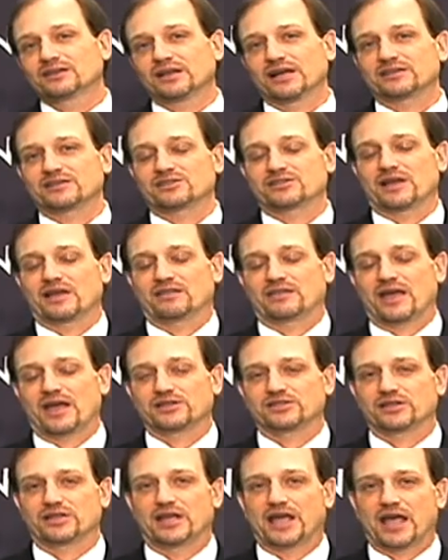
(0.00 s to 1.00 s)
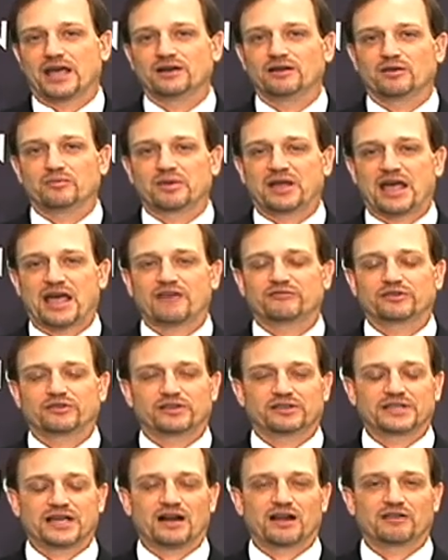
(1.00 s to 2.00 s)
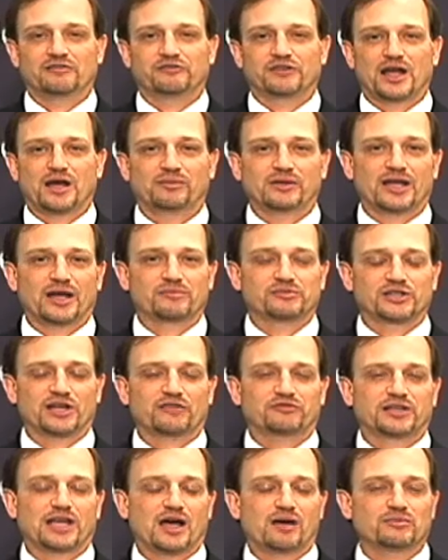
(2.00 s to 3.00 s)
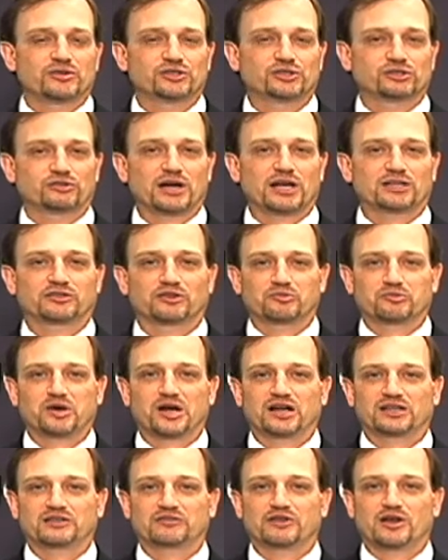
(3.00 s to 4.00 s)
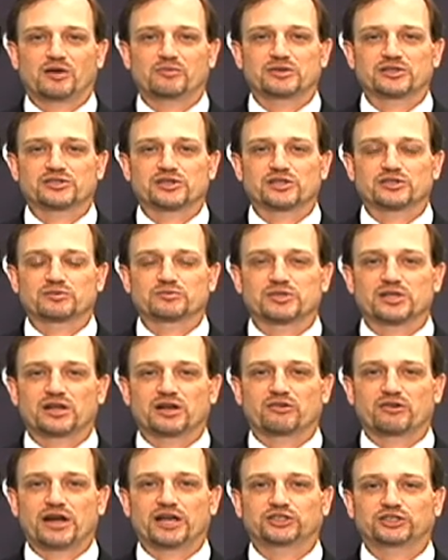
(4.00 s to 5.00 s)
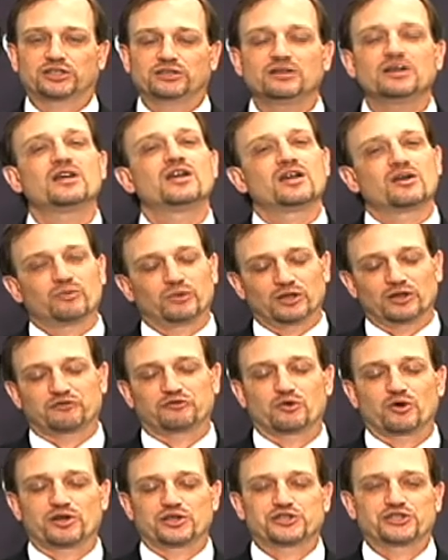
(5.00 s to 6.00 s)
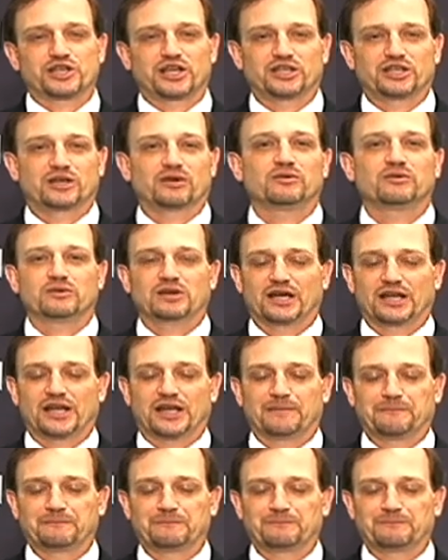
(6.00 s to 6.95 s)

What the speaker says: like to say thanks again on behalf of the Denon family. I'm Jeff Talmadge, Director of Product Development Systems Integration. We look forward to seeing you again.